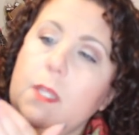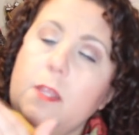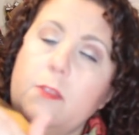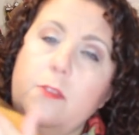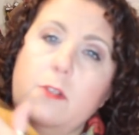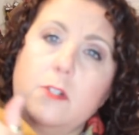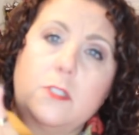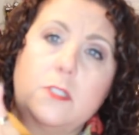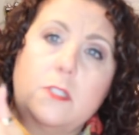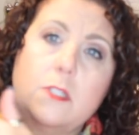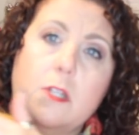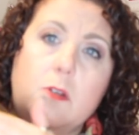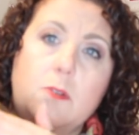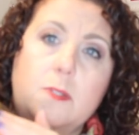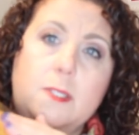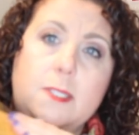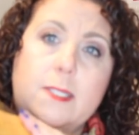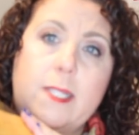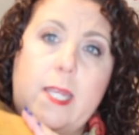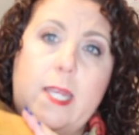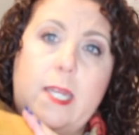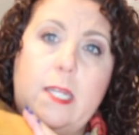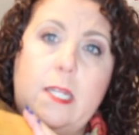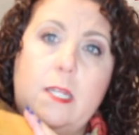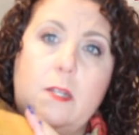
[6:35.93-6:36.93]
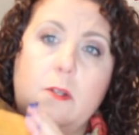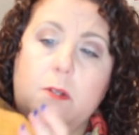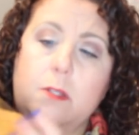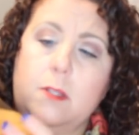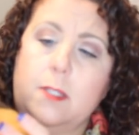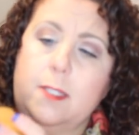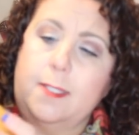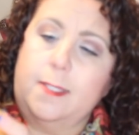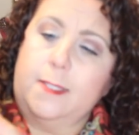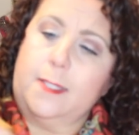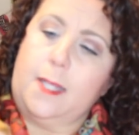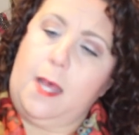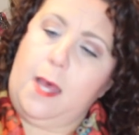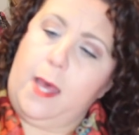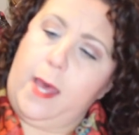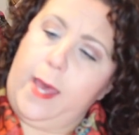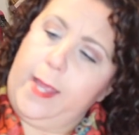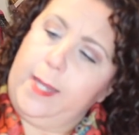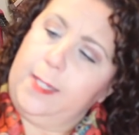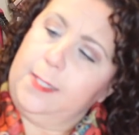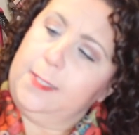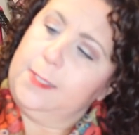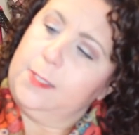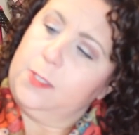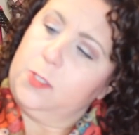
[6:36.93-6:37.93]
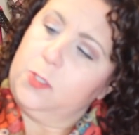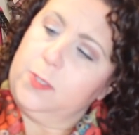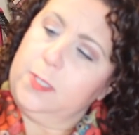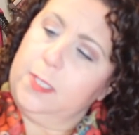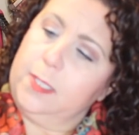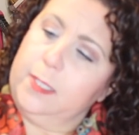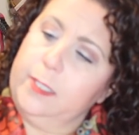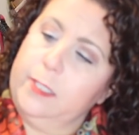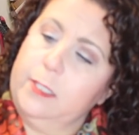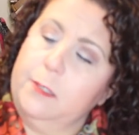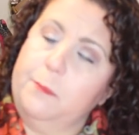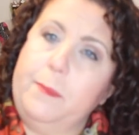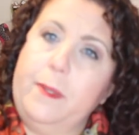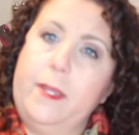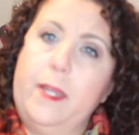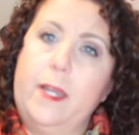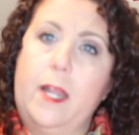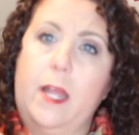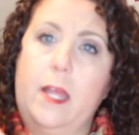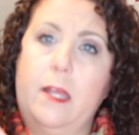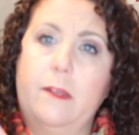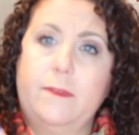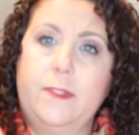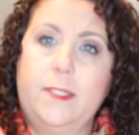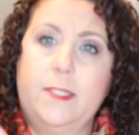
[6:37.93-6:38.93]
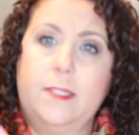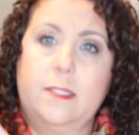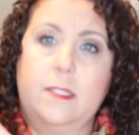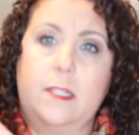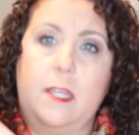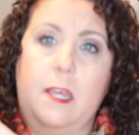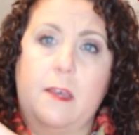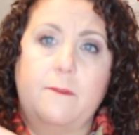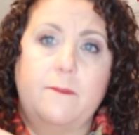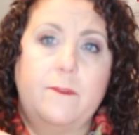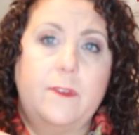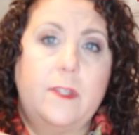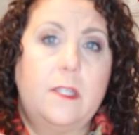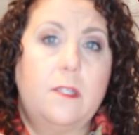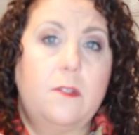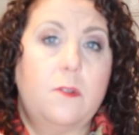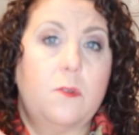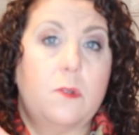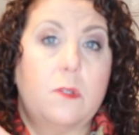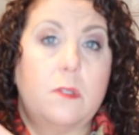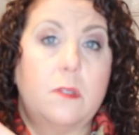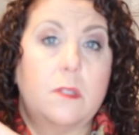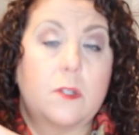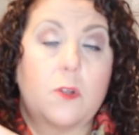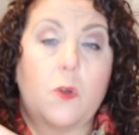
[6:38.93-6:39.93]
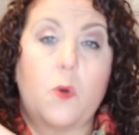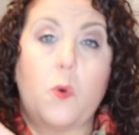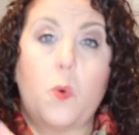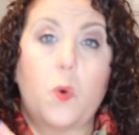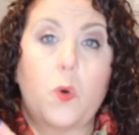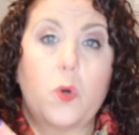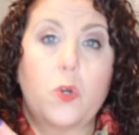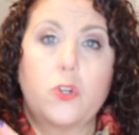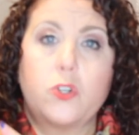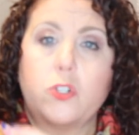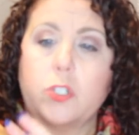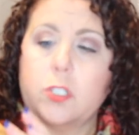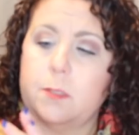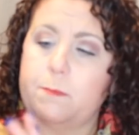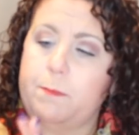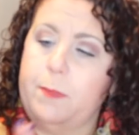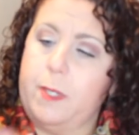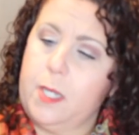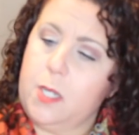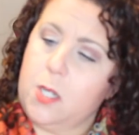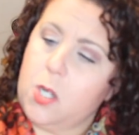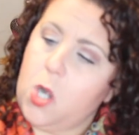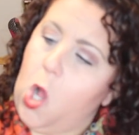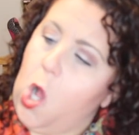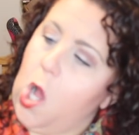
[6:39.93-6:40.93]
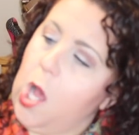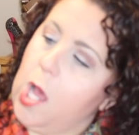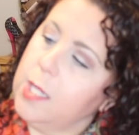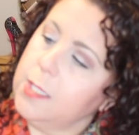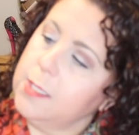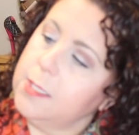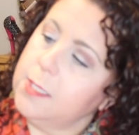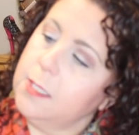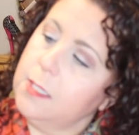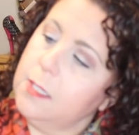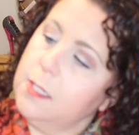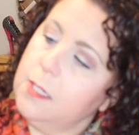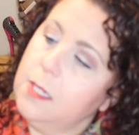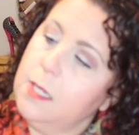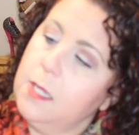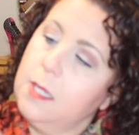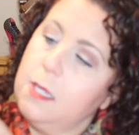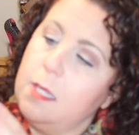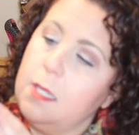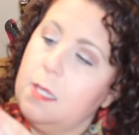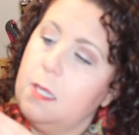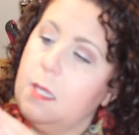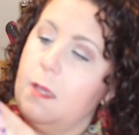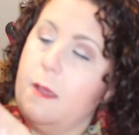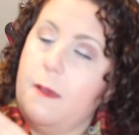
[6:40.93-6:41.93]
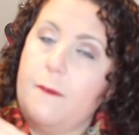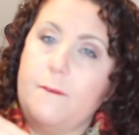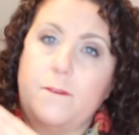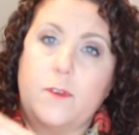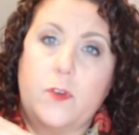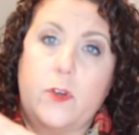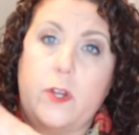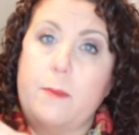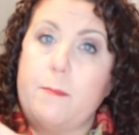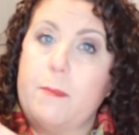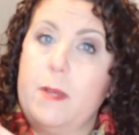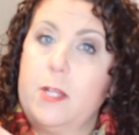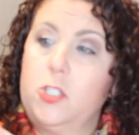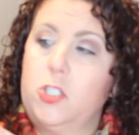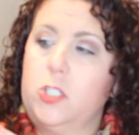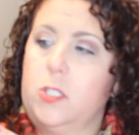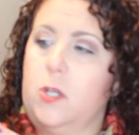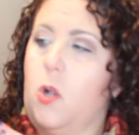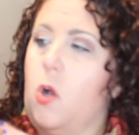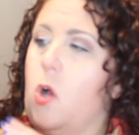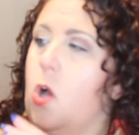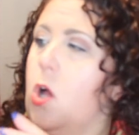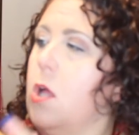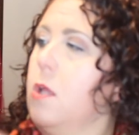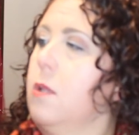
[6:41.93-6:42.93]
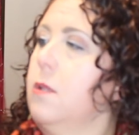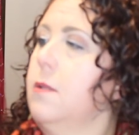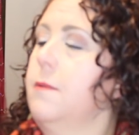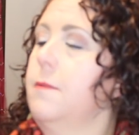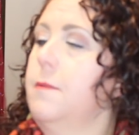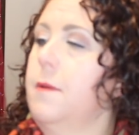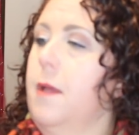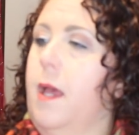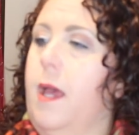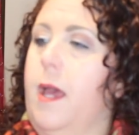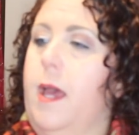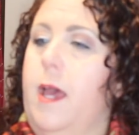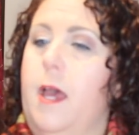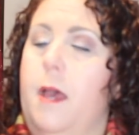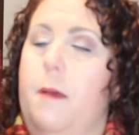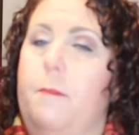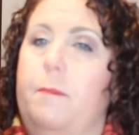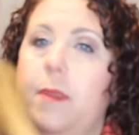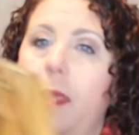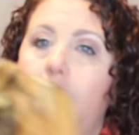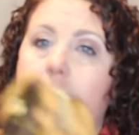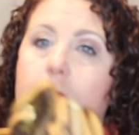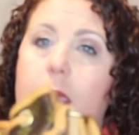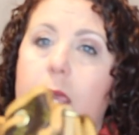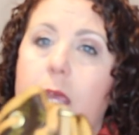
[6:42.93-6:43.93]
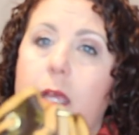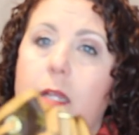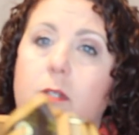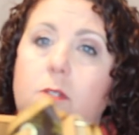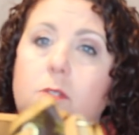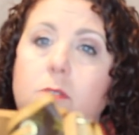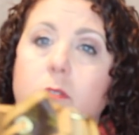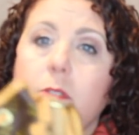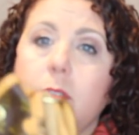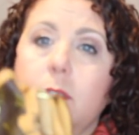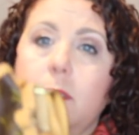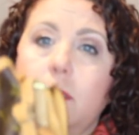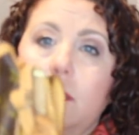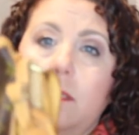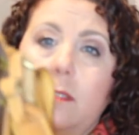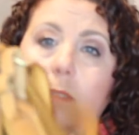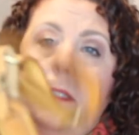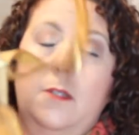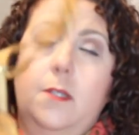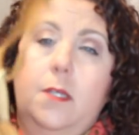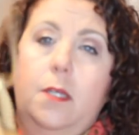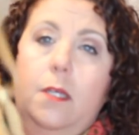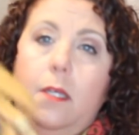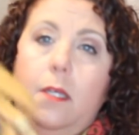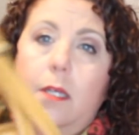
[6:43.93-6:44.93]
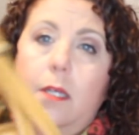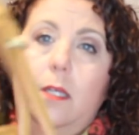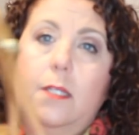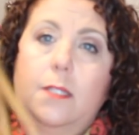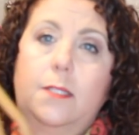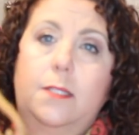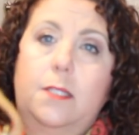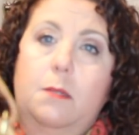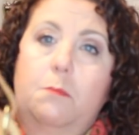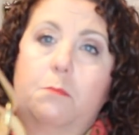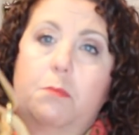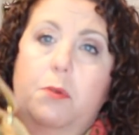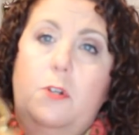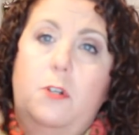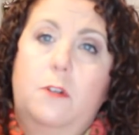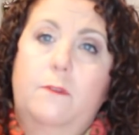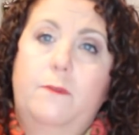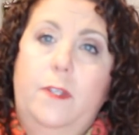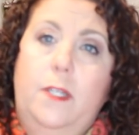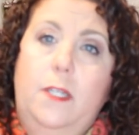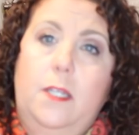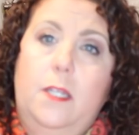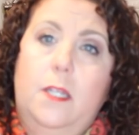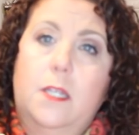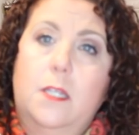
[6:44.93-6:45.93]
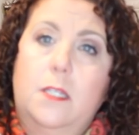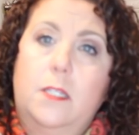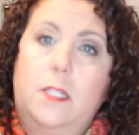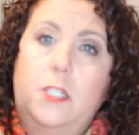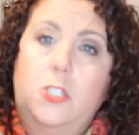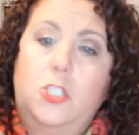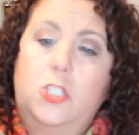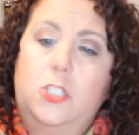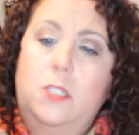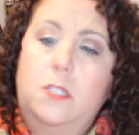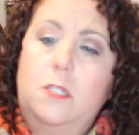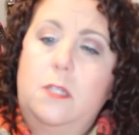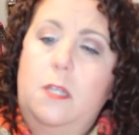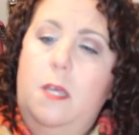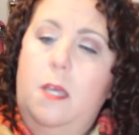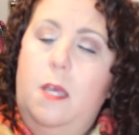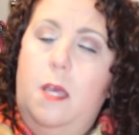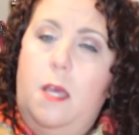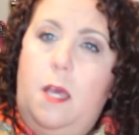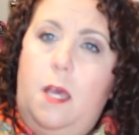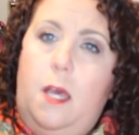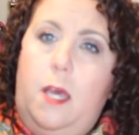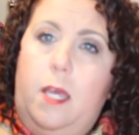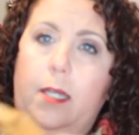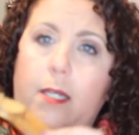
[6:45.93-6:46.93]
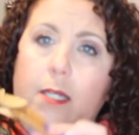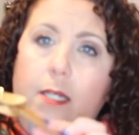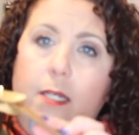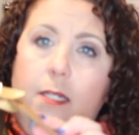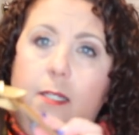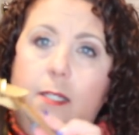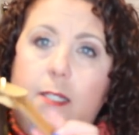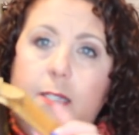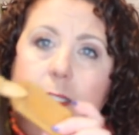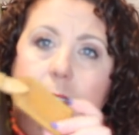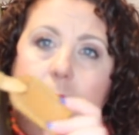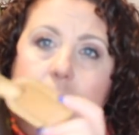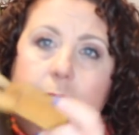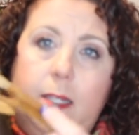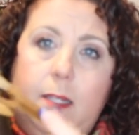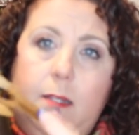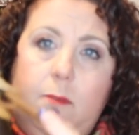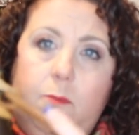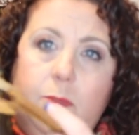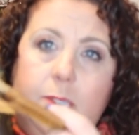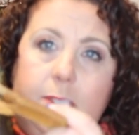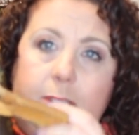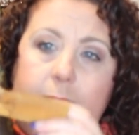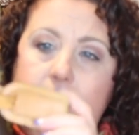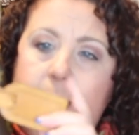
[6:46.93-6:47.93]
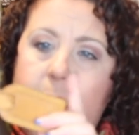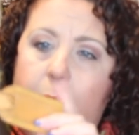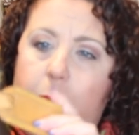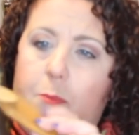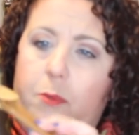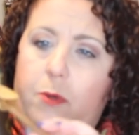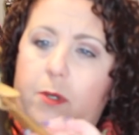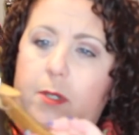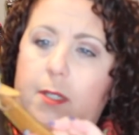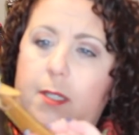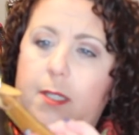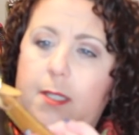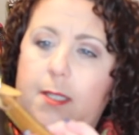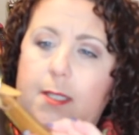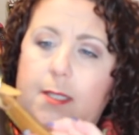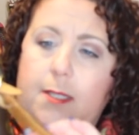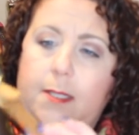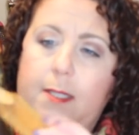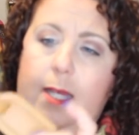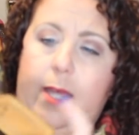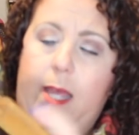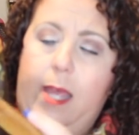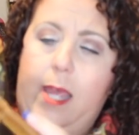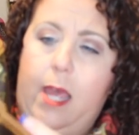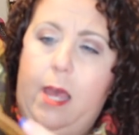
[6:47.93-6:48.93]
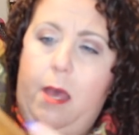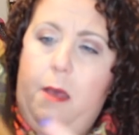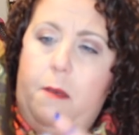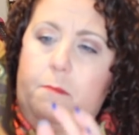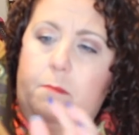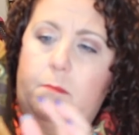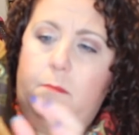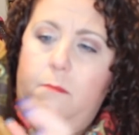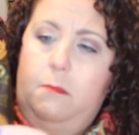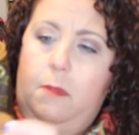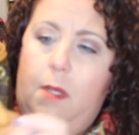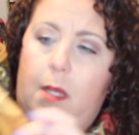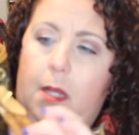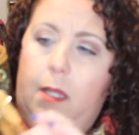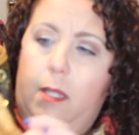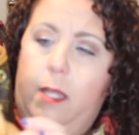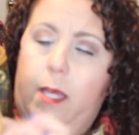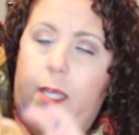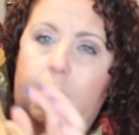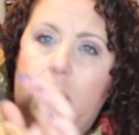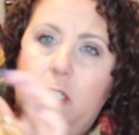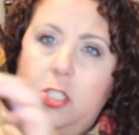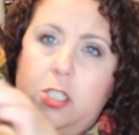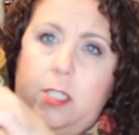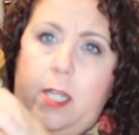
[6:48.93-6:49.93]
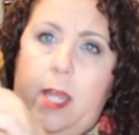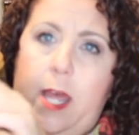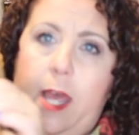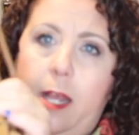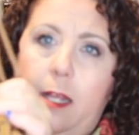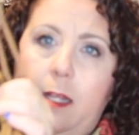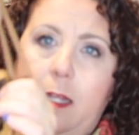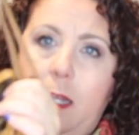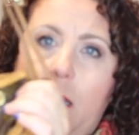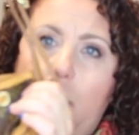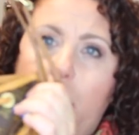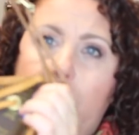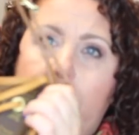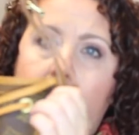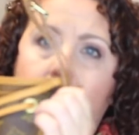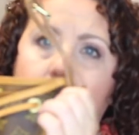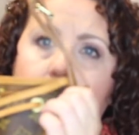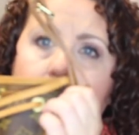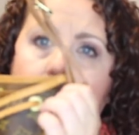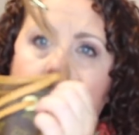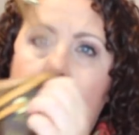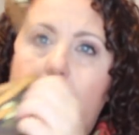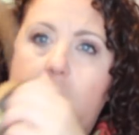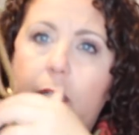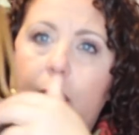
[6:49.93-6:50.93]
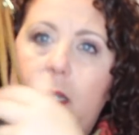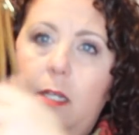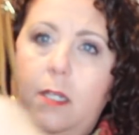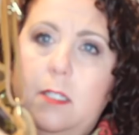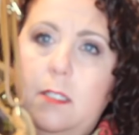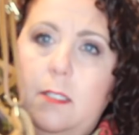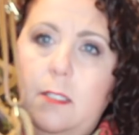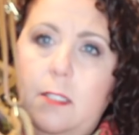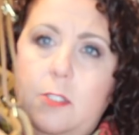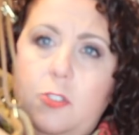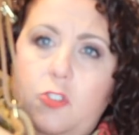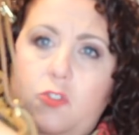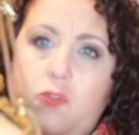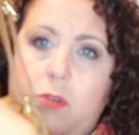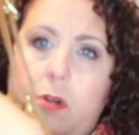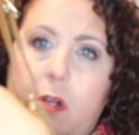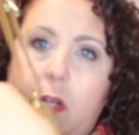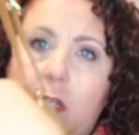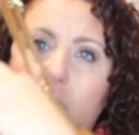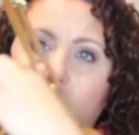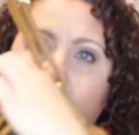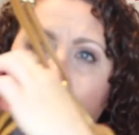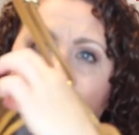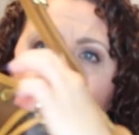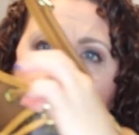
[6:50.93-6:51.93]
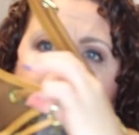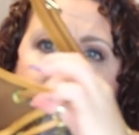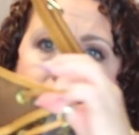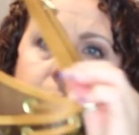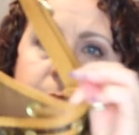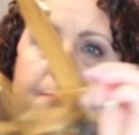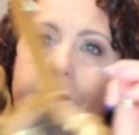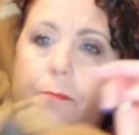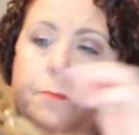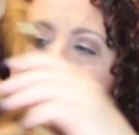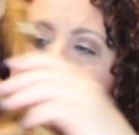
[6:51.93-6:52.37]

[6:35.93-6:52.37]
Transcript: There's no staining on the sides. There's a little bit of scuffing on the corners, but not very much at all. Um, the handles is in perfect condition. I did, this was separate. This is a, um, a luggage tag that I put on there, and it's a drawstring